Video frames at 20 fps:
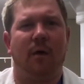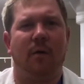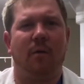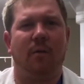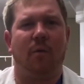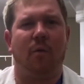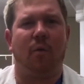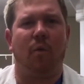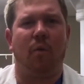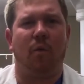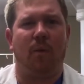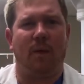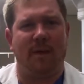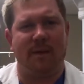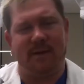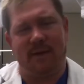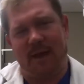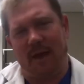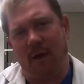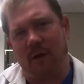
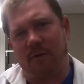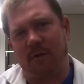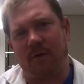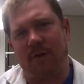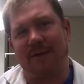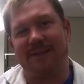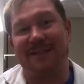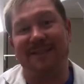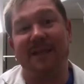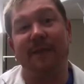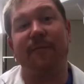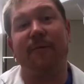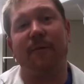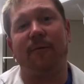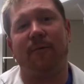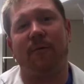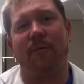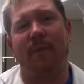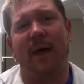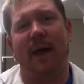in the elderly is different
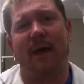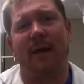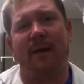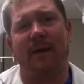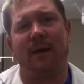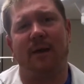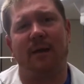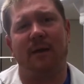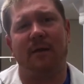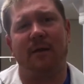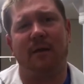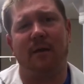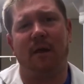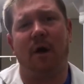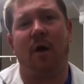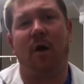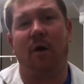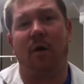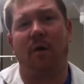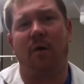from that in
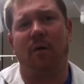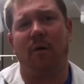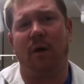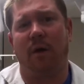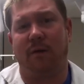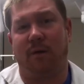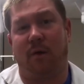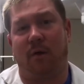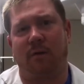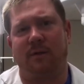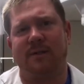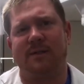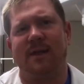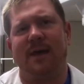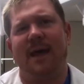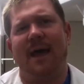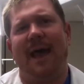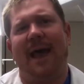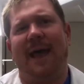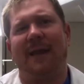younger adults.
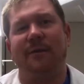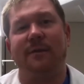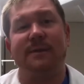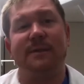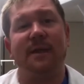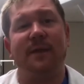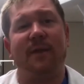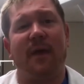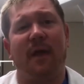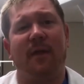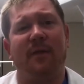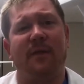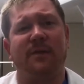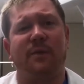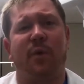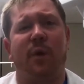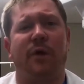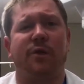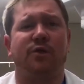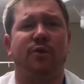And you see that in this
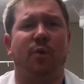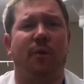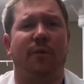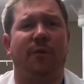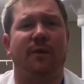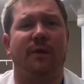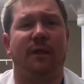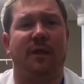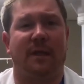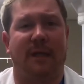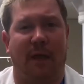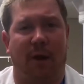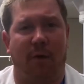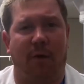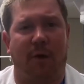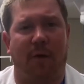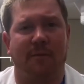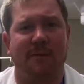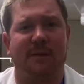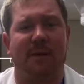question with the
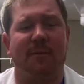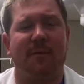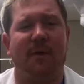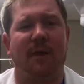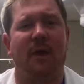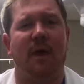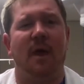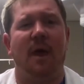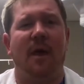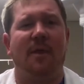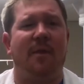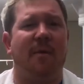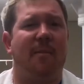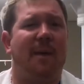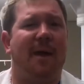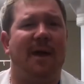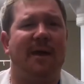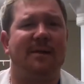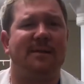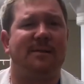delirium. Something that
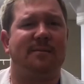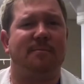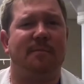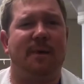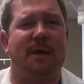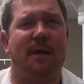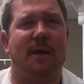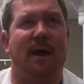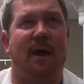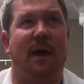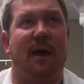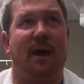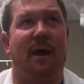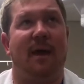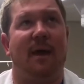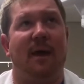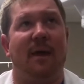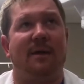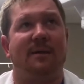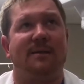may be
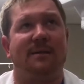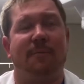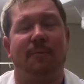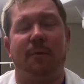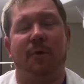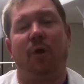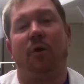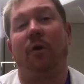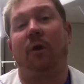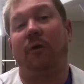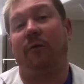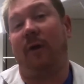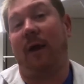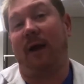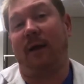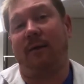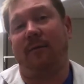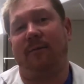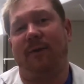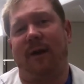a simple urinary
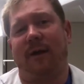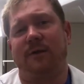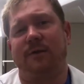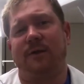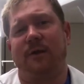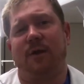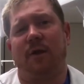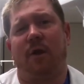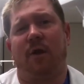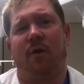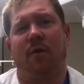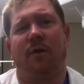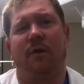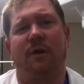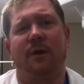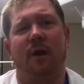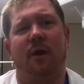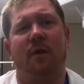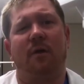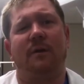tract infection in a younger
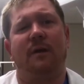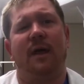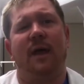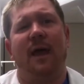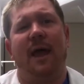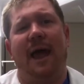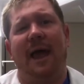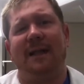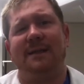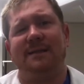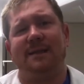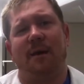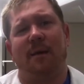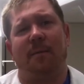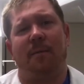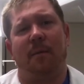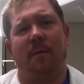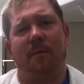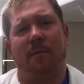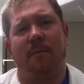adult ends
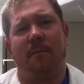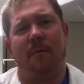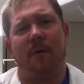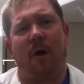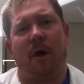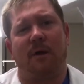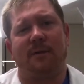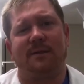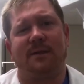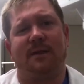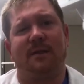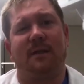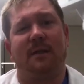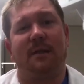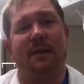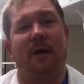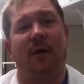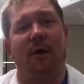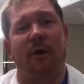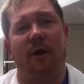up causing
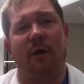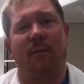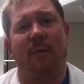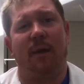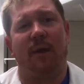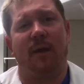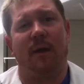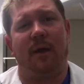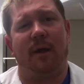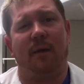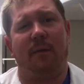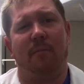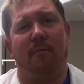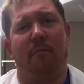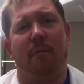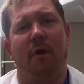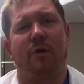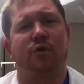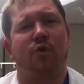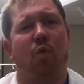delirium and a
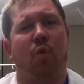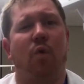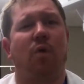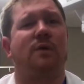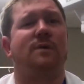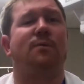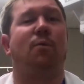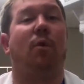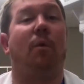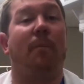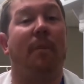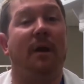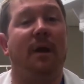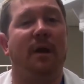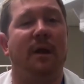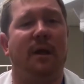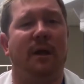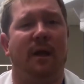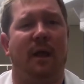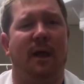much worse
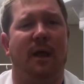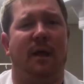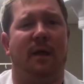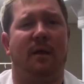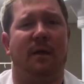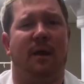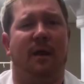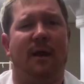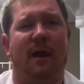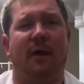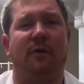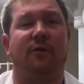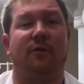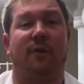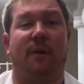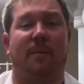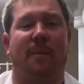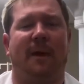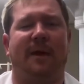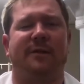morbidity in an
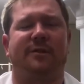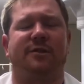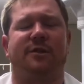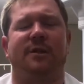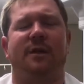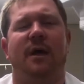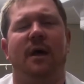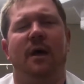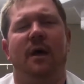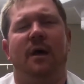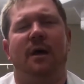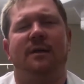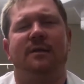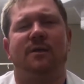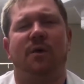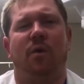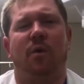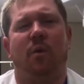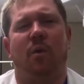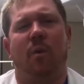elderly patient.
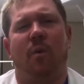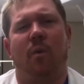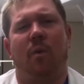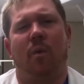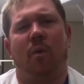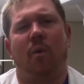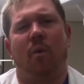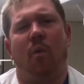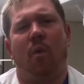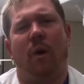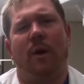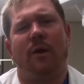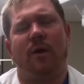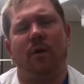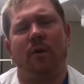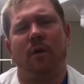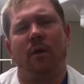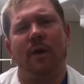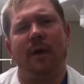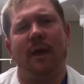So when
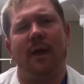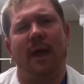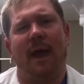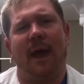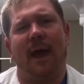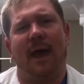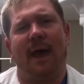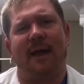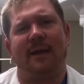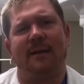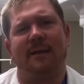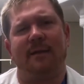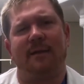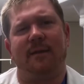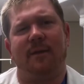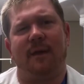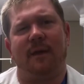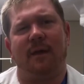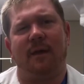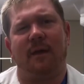you're looking at
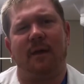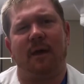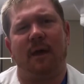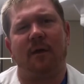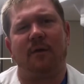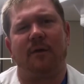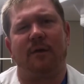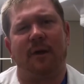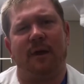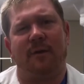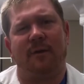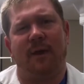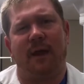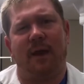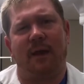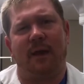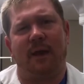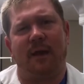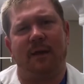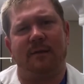the elderly
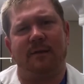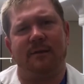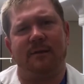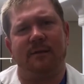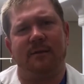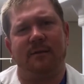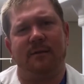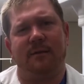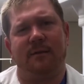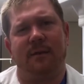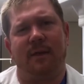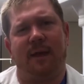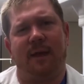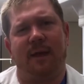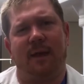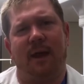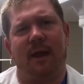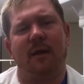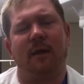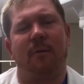and
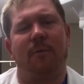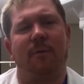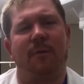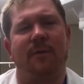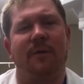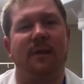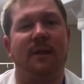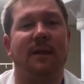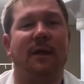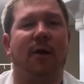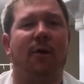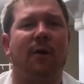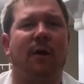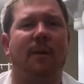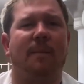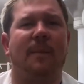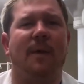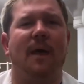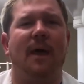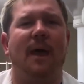they end up with
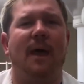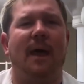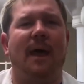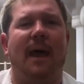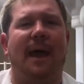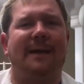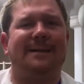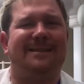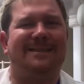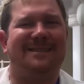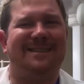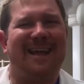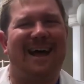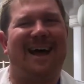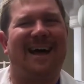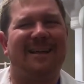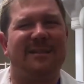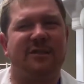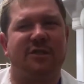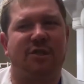delirium, it's
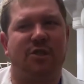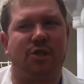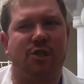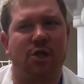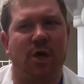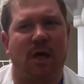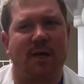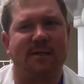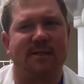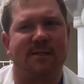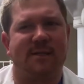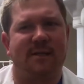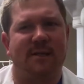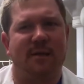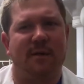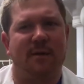not just,